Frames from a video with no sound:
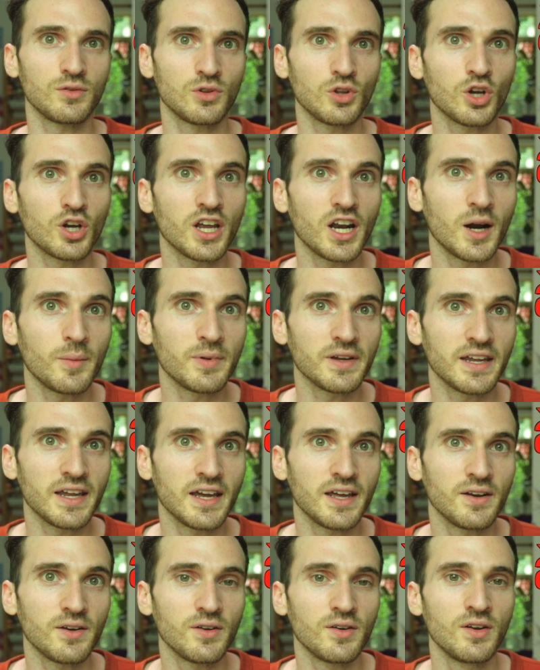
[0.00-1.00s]
look it up
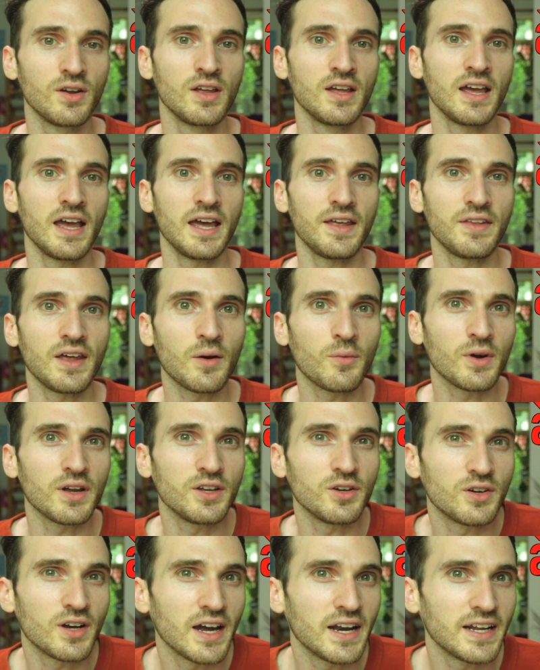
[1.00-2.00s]
again, and that way
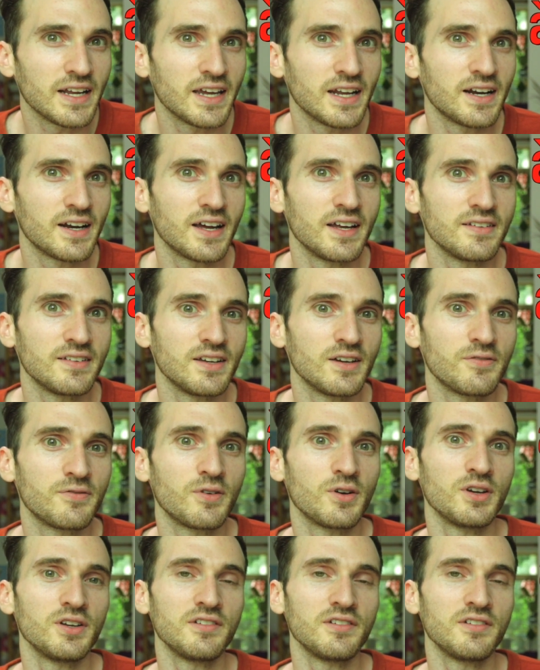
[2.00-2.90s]
you'll kind of get an idea for it.